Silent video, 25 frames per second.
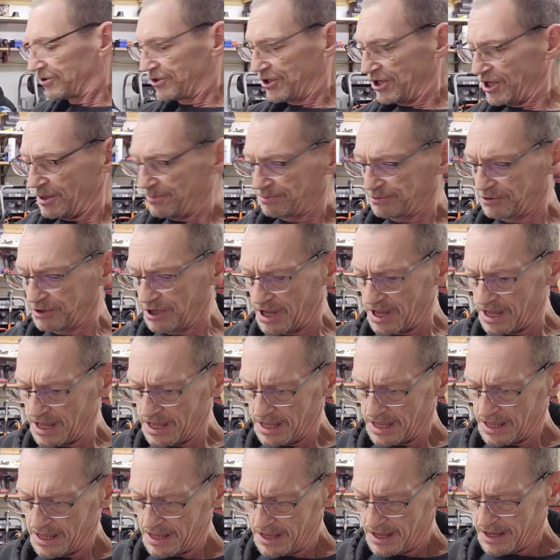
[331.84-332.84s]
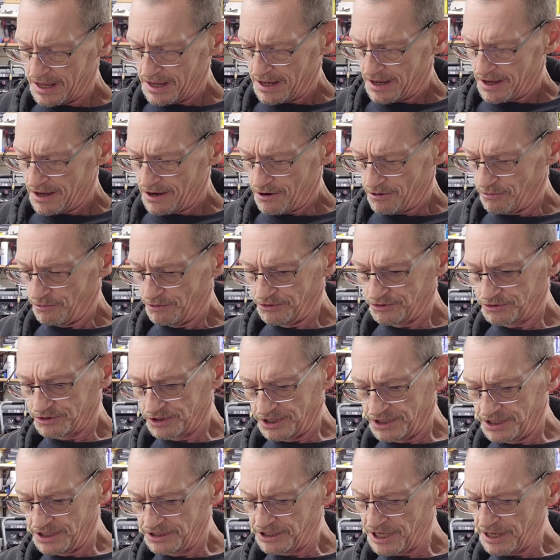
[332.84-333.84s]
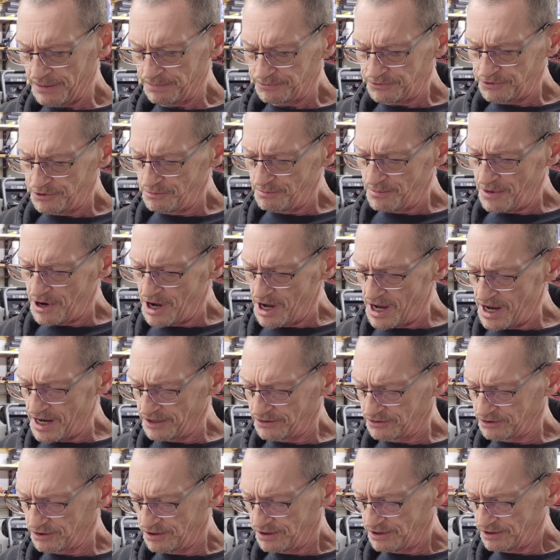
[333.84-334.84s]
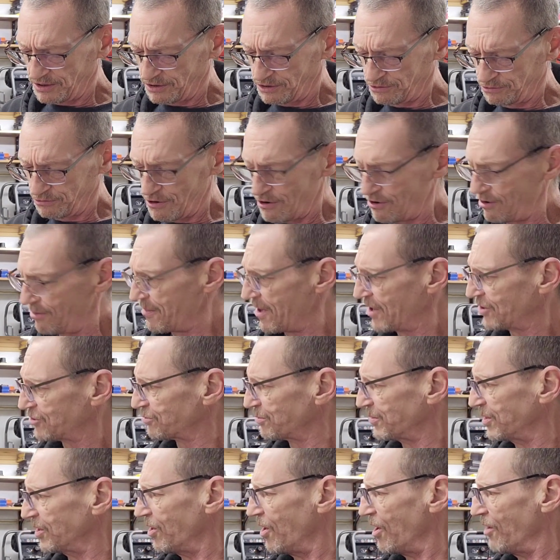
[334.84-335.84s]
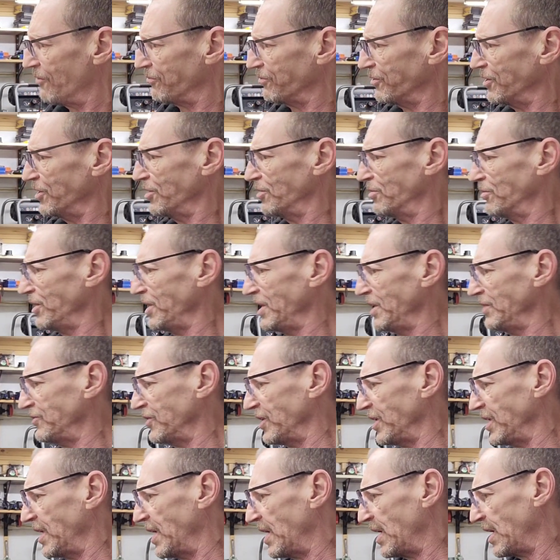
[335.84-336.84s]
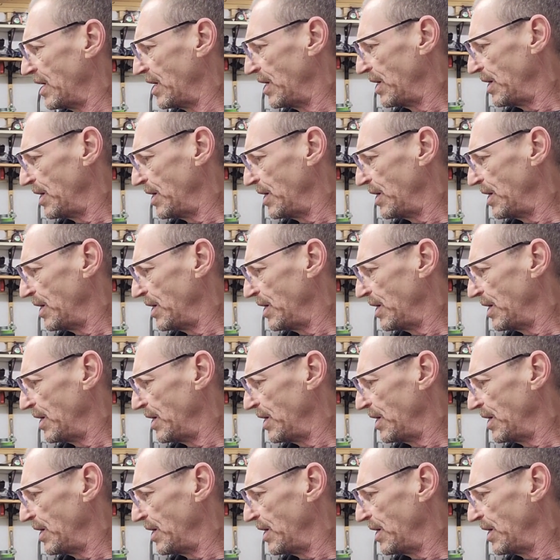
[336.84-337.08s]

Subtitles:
our tips. Always clean the tips to your mics. Throw a measurement off real easy.